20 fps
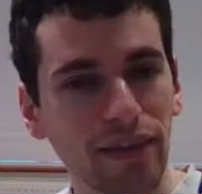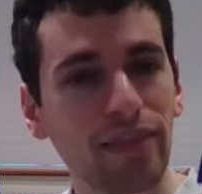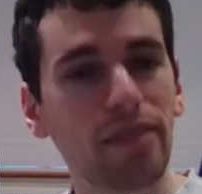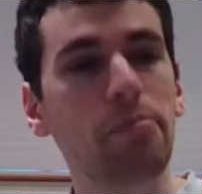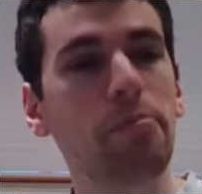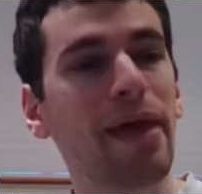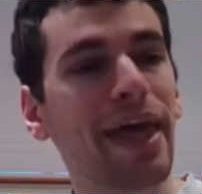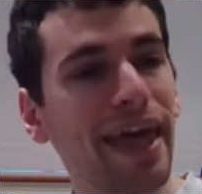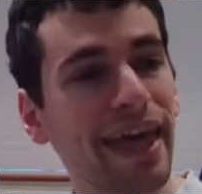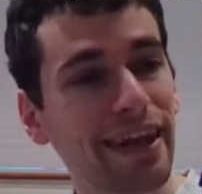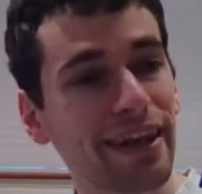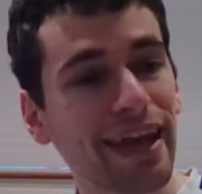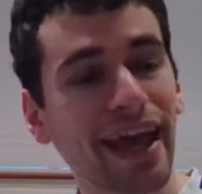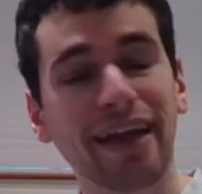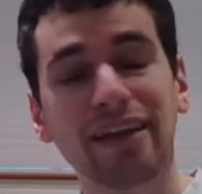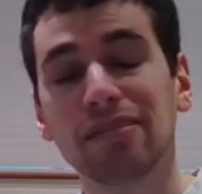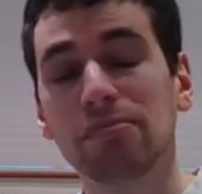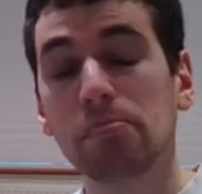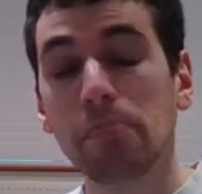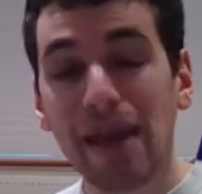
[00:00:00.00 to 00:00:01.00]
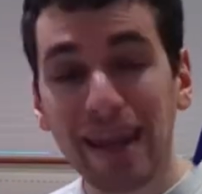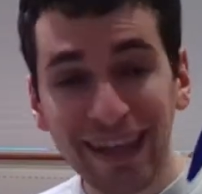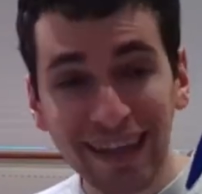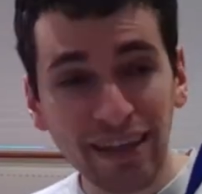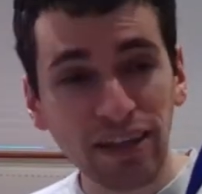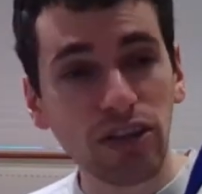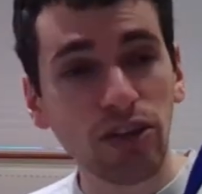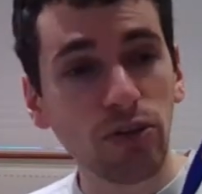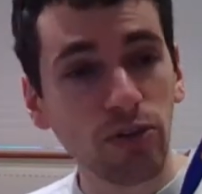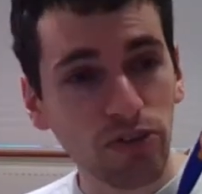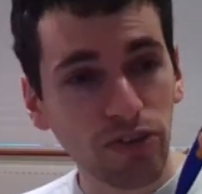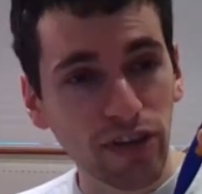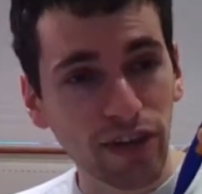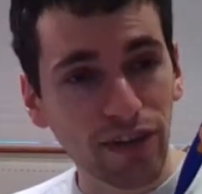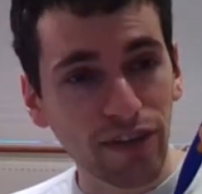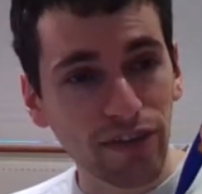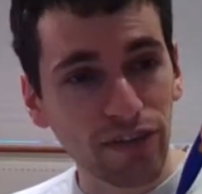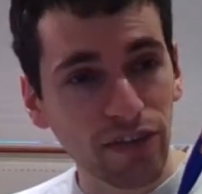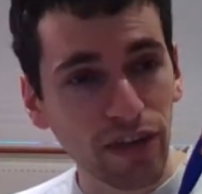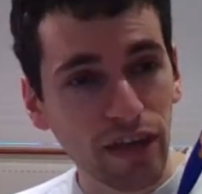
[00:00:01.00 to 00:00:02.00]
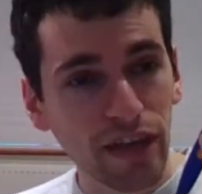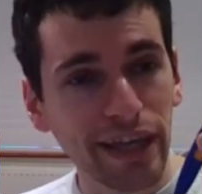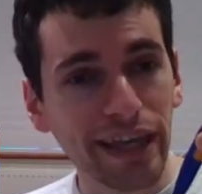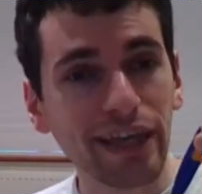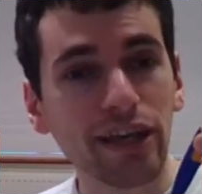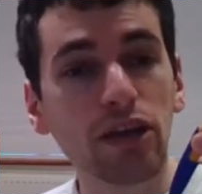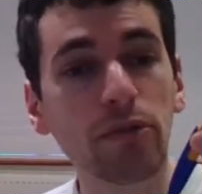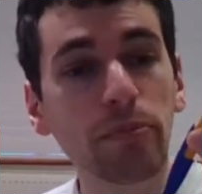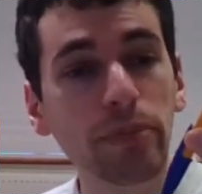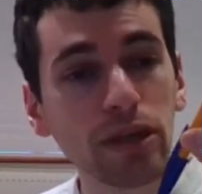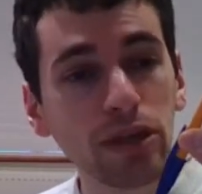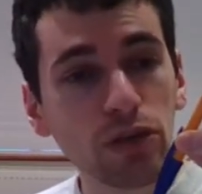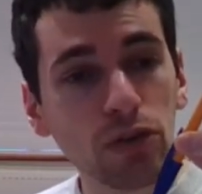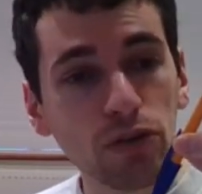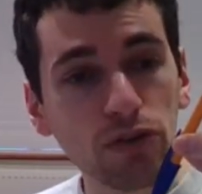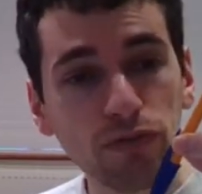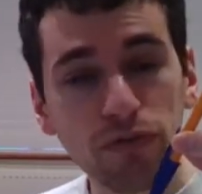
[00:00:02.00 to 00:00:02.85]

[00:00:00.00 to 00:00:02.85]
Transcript: pen has many uses. It can be used for